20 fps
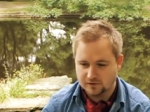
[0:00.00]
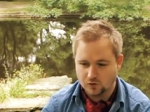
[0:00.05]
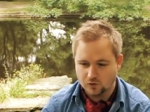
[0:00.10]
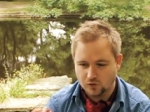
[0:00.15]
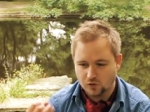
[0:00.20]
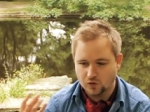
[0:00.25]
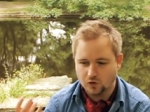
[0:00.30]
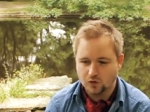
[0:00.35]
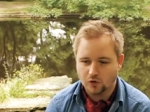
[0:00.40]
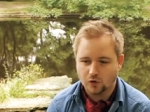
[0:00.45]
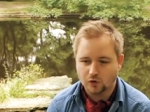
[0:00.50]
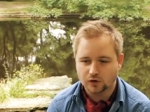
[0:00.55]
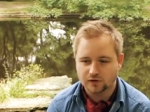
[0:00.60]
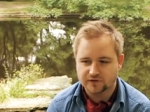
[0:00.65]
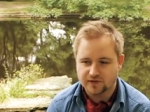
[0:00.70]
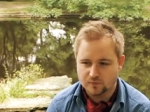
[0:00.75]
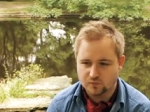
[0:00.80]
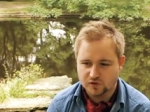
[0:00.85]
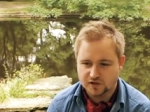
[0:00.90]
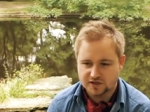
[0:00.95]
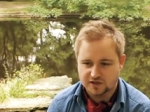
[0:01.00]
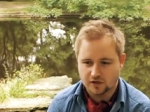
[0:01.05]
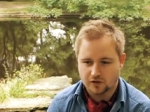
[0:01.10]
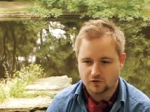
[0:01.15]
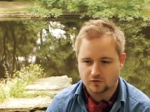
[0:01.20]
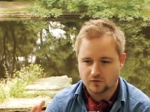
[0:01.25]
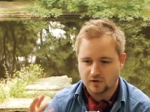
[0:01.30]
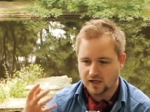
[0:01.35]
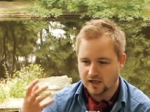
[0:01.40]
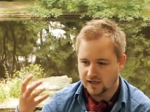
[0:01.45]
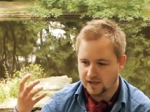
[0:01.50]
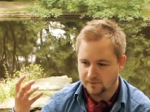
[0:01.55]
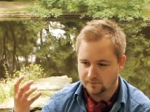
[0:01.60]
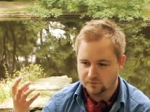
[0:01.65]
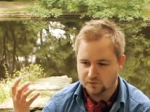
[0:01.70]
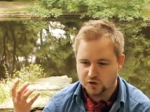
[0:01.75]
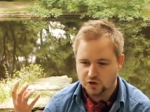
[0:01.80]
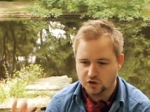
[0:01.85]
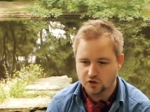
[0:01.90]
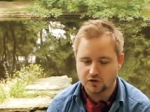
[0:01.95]
all of them were so
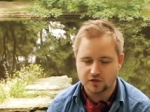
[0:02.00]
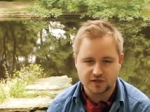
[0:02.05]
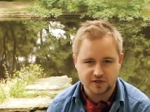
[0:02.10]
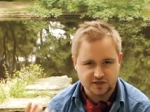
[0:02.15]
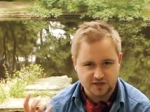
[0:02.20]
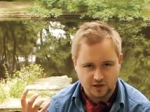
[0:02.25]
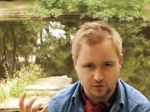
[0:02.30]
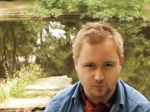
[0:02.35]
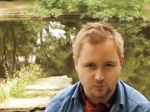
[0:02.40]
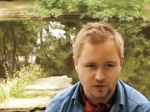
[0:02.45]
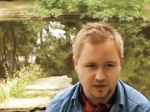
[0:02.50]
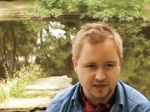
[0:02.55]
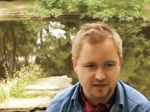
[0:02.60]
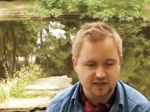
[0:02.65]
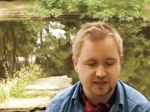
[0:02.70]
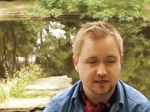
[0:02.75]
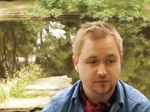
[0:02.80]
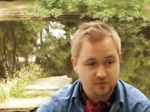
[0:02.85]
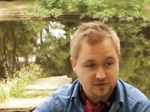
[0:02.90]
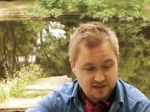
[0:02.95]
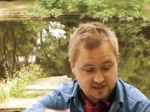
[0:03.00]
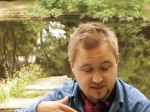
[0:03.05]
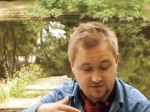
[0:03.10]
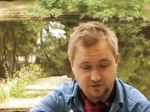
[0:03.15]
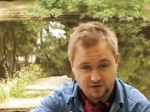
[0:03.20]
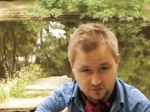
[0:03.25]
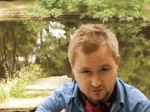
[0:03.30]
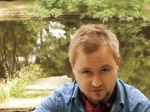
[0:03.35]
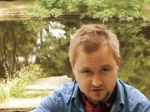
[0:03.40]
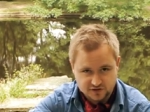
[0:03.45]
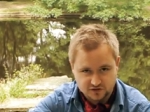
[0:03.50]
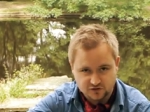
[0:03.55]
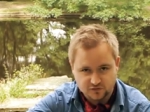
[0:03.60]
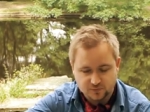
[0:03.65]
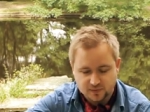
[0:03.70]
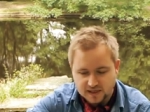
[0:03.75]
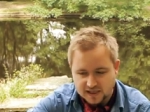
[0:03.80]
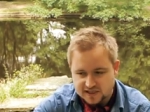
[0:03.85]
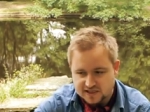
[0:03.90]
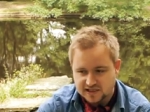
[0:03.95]
um, good and so brilliant that it was difficult sort of
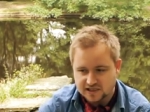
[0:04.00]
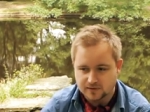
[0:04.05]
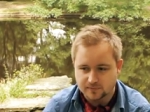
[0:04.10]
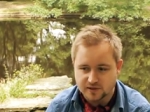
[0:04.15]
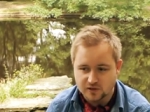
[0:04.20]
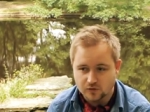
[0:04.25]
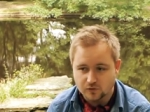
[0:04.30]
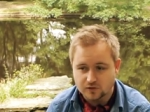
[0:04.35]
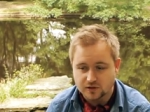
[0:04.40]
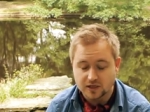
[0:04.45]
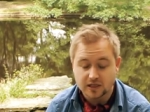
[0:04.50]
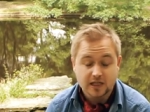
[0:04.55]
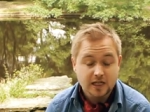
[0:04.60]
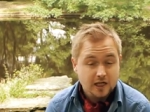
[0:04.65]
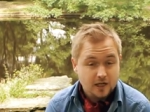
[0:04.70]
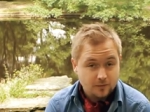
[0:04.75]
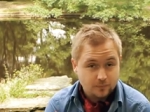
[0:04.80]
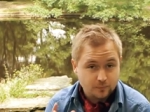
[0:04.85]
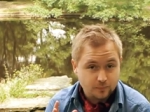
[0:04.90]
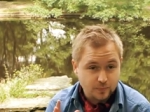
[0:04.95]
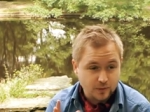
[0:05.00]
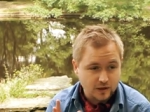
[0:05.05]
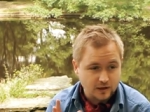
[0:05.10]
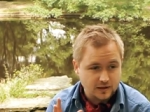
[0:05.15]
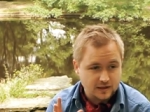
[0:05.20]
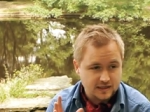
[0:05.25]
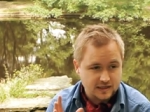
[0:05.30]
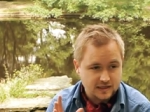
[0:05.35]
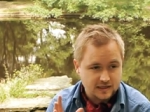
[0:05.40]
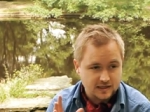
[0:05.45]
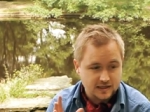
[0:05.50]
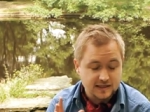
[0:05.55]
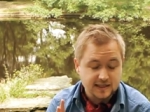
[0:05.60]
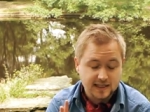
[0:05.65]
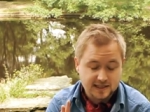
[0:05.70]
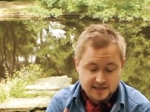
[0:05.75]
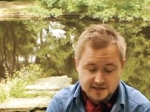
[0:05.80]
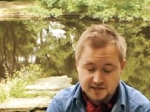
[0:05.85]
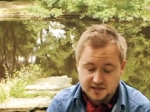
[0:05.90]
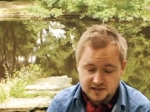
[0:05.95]
placing them in order. But and
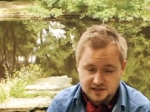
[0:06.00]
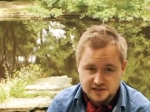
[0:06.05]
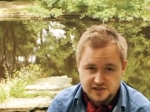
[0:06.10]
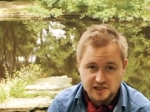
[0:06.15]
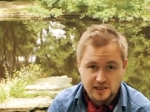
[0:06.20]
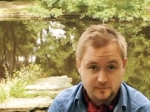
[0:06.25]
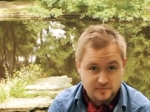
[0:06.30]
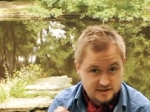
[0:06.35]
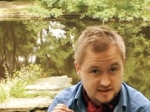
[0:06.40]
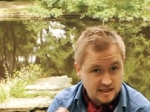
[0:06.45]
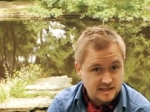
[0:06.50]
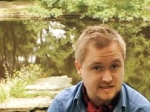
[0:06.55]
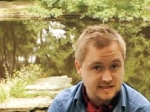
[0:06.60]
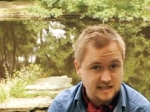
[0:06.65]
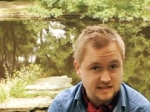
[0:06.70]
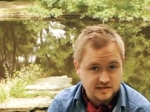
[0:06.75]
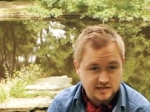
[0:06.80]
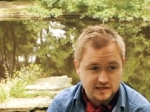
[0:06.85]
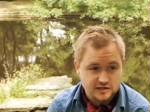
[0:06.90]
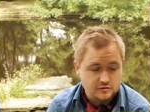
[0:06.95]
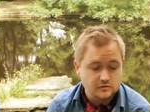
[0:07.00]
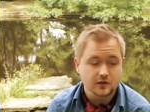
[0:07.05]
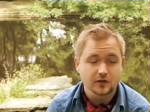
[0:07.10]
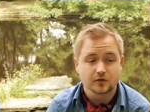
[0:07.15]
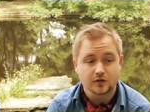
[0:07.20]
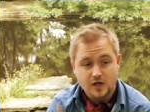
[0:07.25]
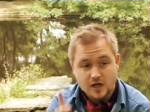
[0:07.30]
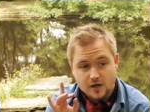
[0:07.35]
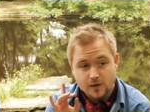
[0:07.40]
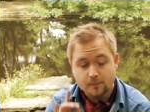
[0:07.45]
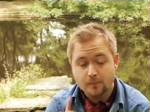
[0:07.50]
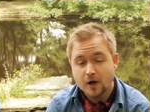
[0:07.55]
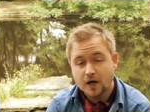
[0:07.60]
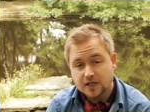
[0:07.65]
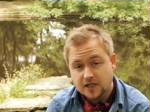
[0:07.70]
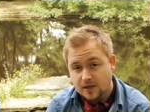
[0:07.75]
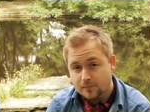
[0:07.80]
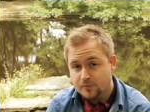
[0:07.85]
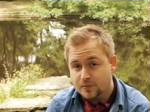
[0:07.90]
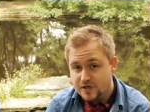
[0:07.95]
that is a cliche, but that's actually true. My
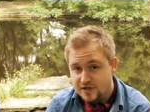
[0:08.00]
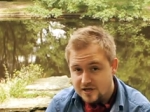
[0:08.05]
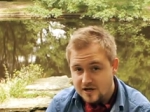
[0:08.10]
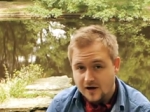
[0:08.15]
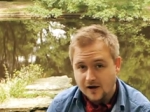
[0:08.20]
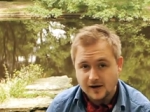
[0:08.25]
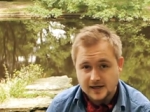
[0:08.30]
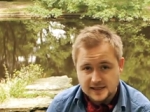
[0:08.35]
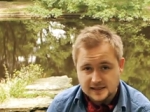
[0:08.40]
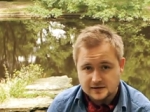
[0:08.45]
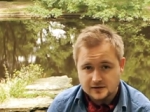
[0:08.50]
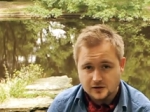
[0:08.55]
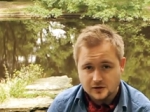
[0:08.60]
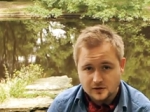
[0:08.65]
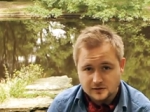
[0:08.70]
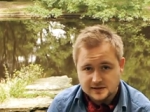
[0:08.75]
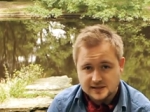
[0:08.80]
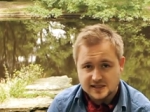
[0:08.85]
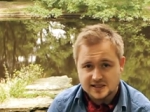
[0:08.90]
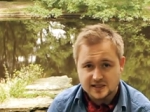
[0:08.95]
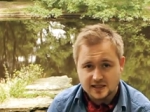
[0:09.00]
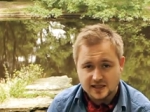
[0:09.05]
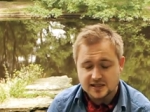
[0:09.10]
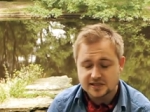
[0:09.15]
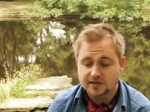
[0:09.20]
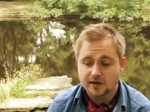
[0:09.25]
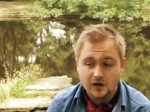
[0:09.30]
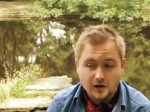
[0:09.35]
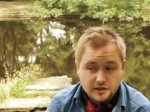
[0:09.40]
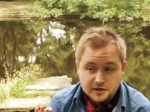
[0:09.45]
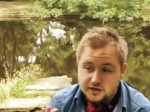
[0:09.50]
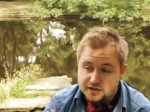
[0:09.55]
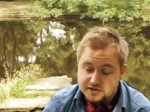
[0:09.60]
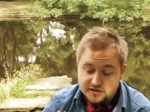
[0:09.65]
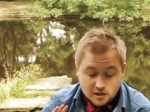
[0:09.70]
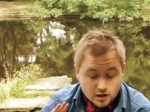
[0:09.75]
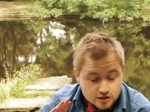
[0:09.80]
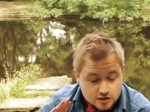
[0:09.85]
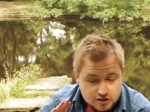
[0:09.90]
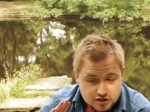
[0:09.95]
number nine on this list, I,
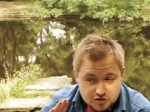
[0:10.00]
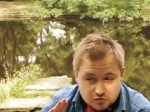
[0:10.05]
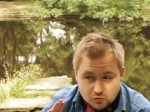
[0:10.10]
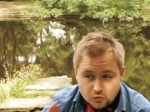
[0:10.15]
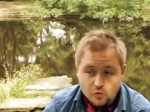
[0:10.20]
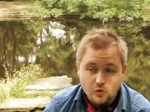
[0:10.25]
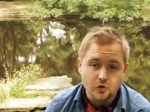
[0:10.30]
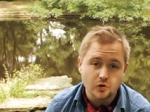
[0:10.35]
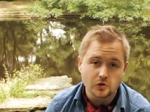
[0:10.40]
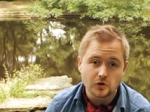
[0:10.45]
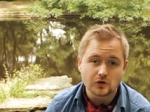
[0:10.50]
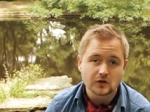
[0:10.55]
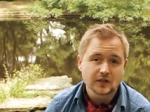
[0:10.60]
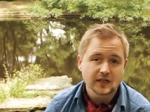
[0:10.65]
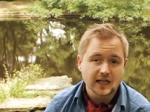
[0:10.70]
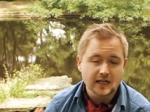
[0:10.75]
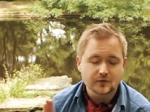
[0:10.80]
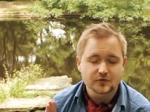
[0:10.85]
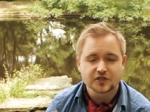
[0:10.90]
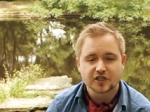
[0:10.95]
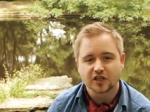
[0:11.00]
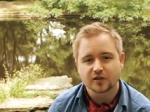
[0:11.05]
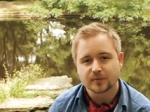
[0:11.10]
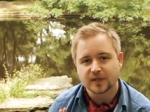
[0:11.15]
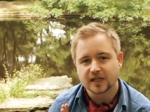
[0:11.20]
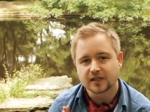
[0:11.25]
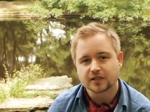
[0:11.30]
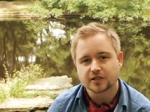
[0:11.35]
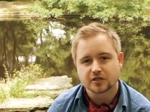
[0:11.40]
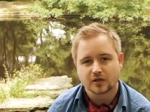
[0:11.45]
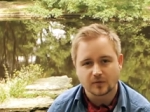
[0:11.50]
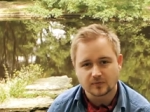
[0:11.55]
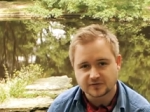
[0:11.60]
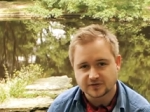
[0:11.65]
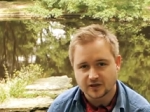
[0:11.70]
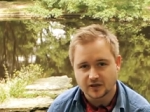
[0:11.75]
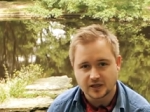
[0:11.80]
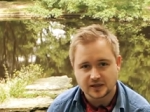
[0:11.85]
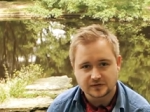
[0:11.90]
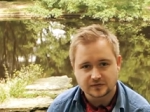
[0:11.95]
I swore it was going to be in the top
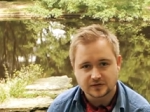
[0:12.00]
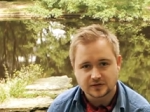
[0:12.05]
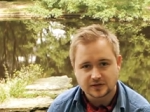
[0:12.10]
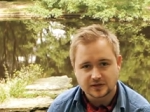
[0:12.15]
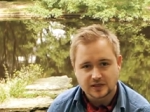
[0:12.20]
five.